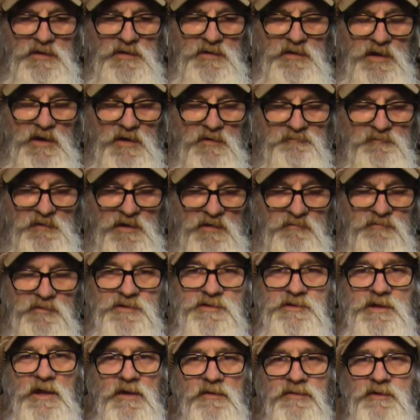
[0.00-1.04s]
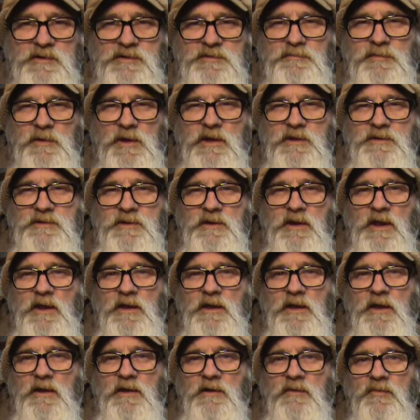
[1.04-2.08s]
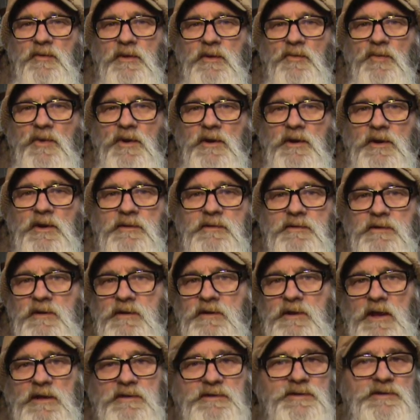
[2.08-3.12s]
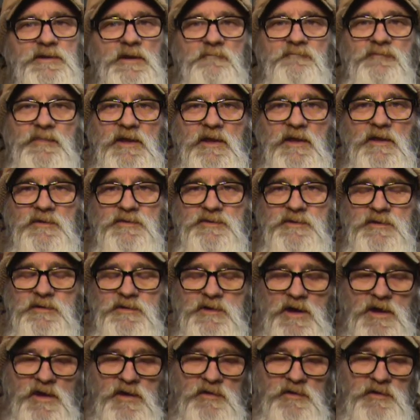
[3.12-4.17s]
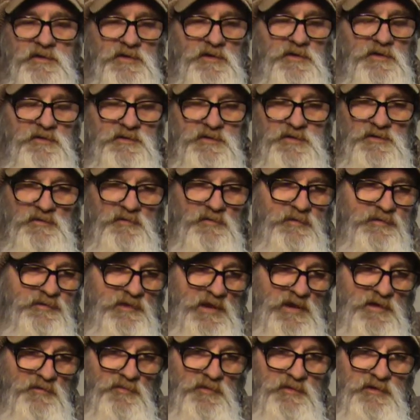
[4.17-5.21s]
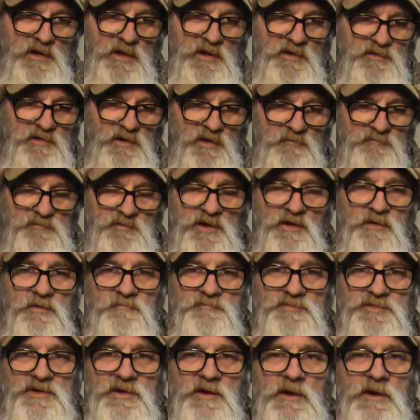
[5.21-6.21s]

Now, if I ever sell this place and I got to rework it, then that's something else entirely, and I'll deal with that when that time comes.